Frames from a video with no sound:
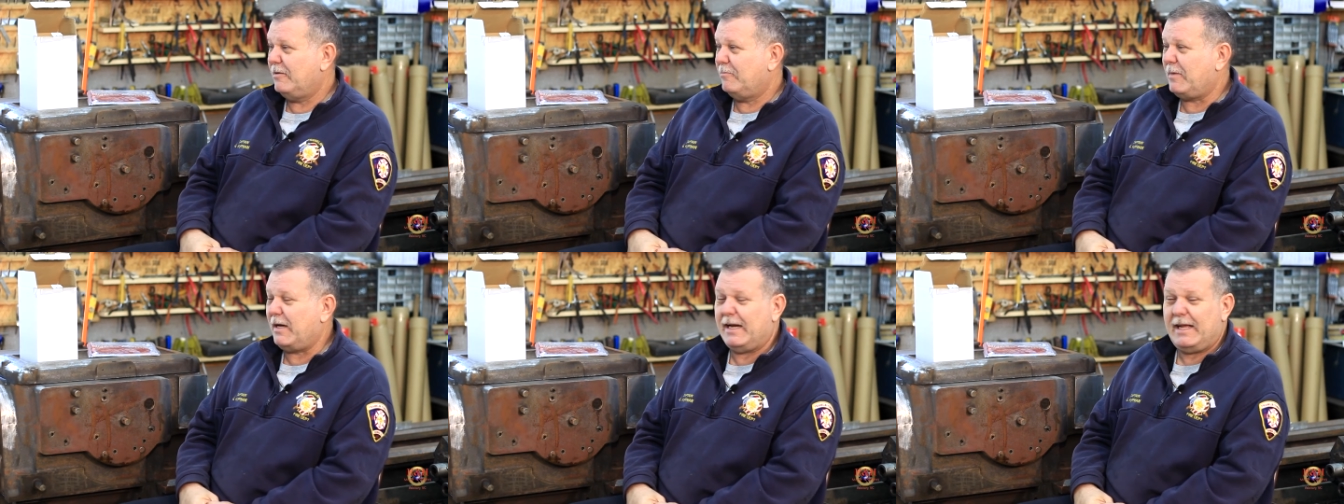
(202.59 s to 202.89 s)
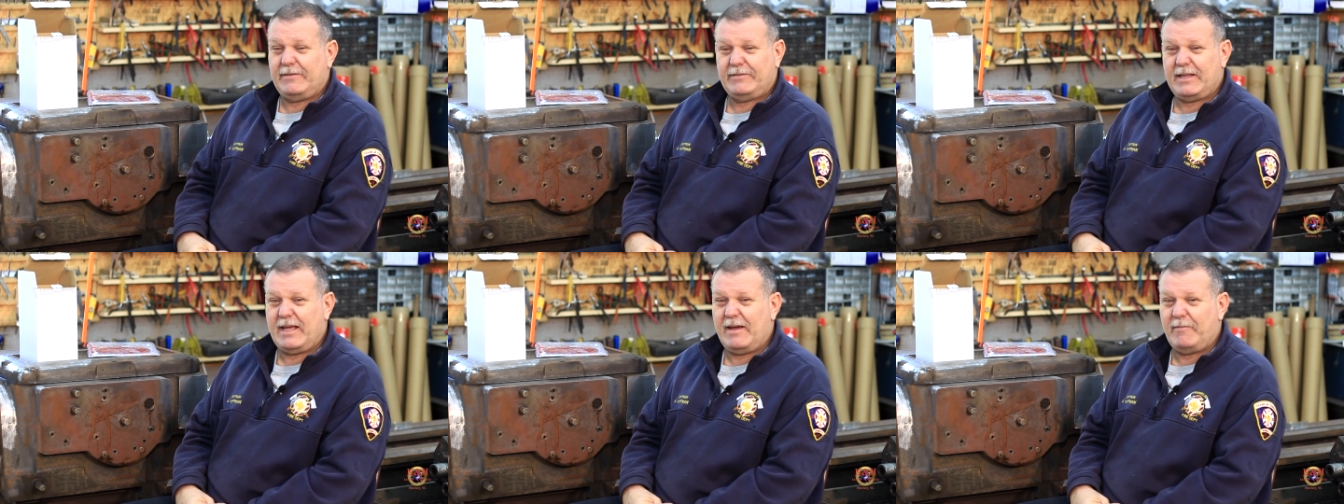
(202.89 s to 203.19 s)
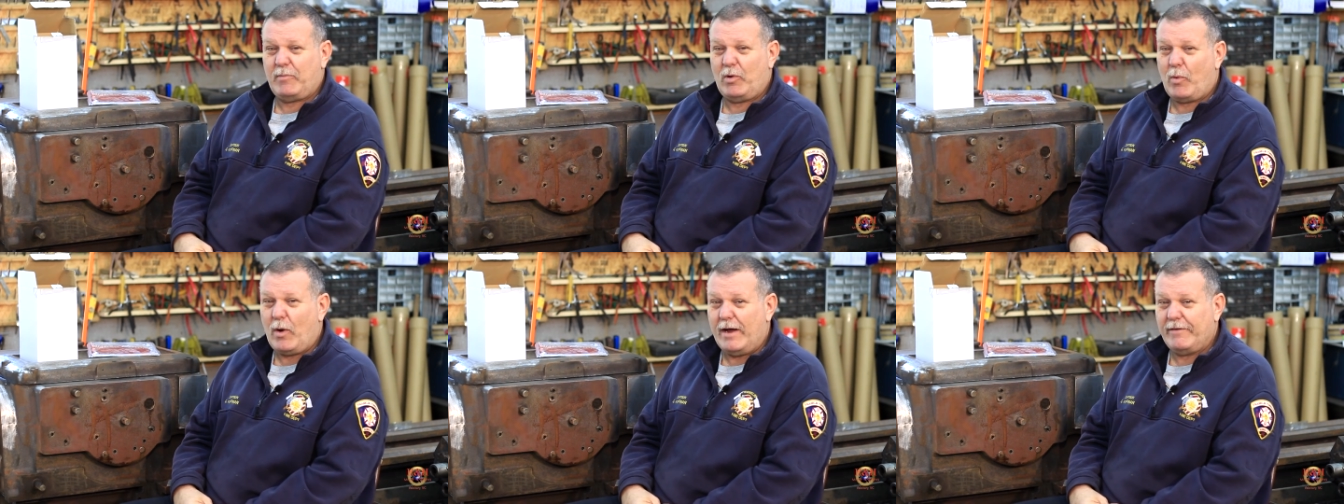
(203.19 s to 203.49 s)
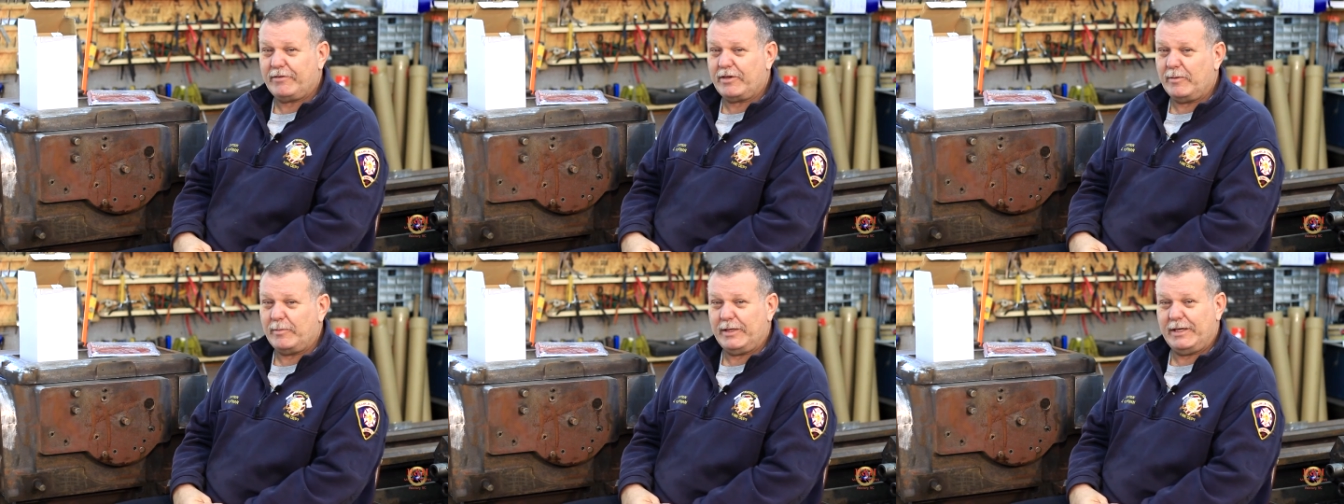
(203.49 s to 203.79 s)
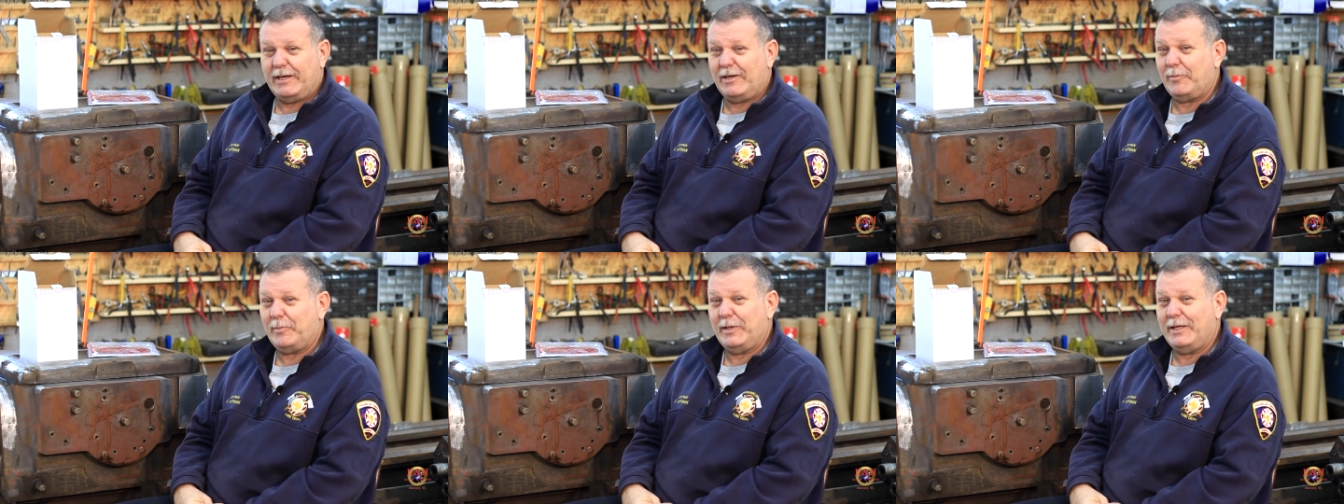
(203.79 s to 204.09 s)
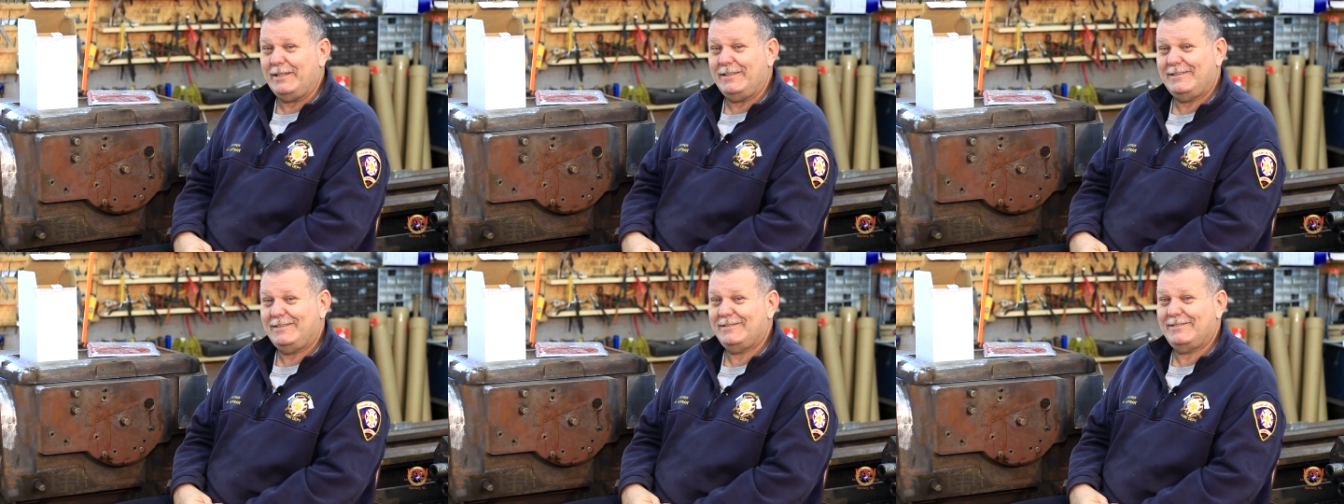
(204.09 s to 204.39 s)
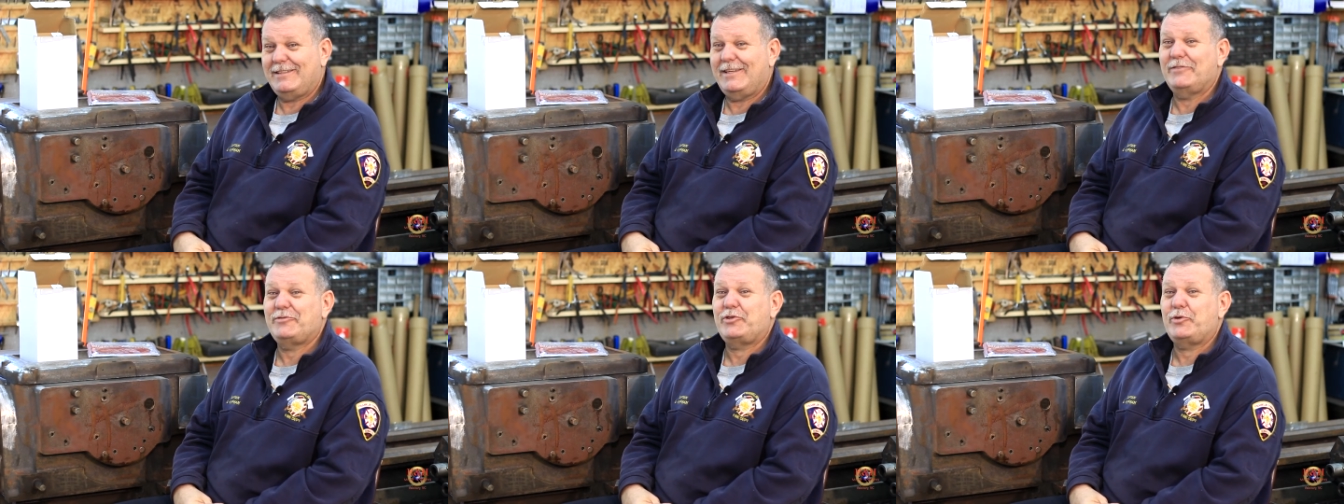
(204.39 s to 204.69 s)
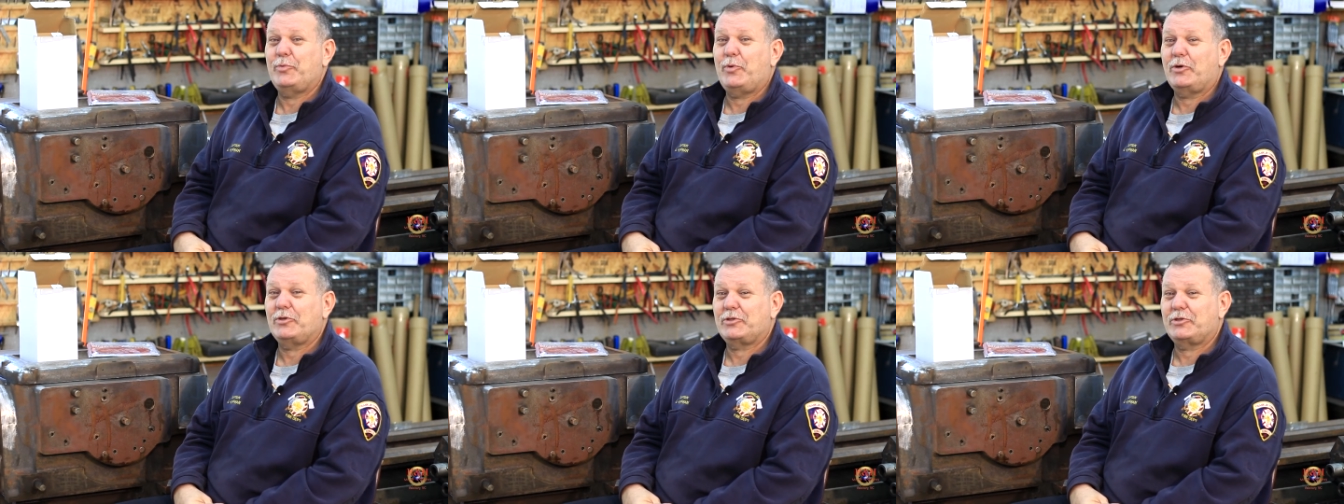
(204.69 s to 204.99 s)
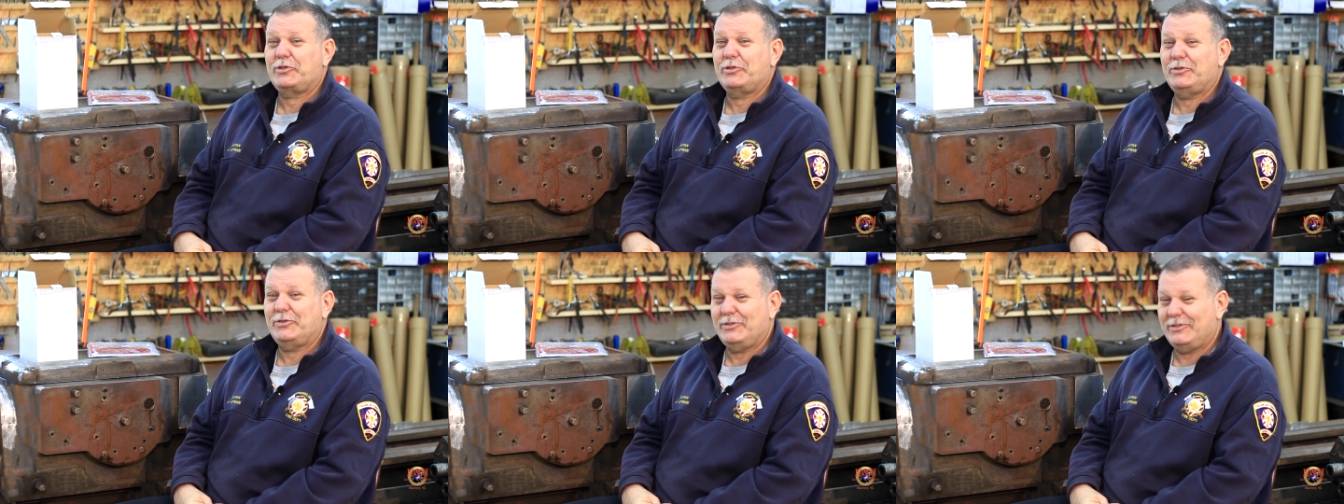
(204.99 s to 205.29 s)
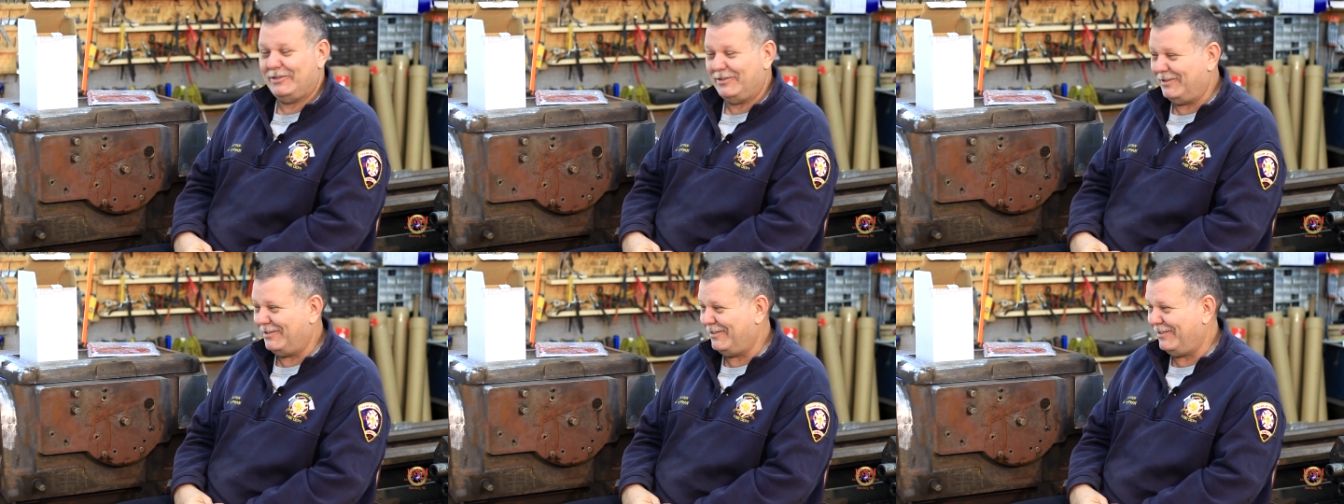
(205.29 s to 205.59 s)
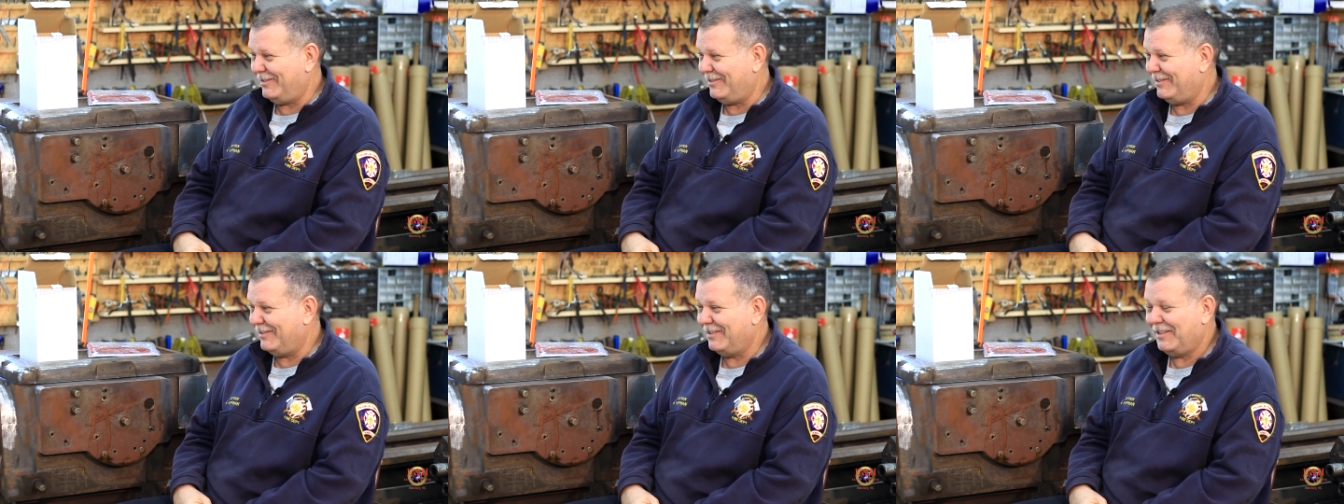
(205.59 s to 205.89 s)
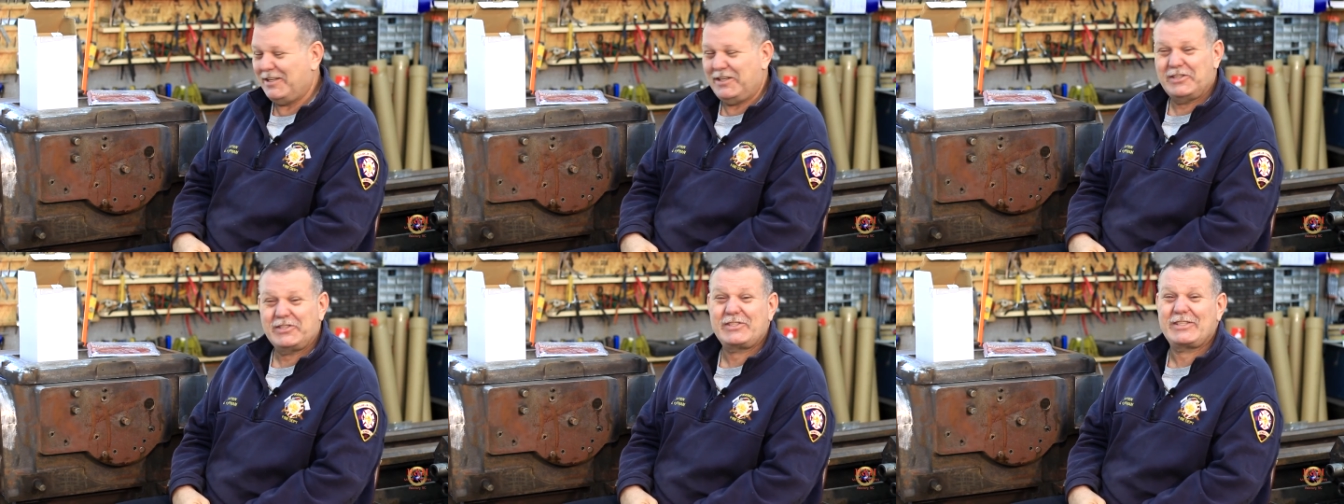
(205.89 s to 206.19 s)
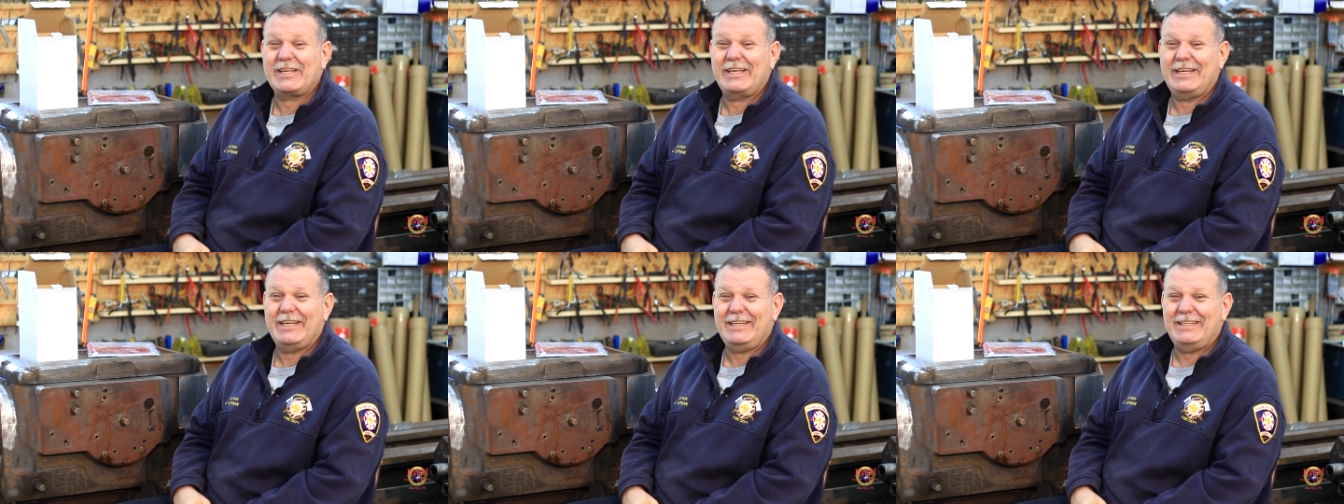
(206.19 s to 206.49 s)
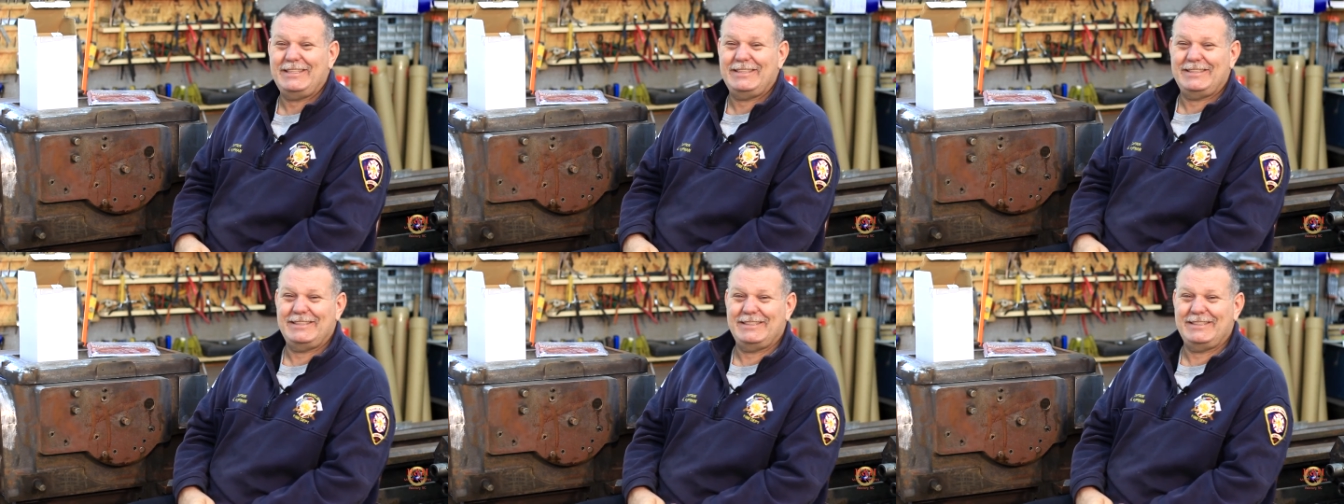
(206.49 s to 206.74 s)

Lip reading: might have to have my wife come in and help me if she wants to. See ya.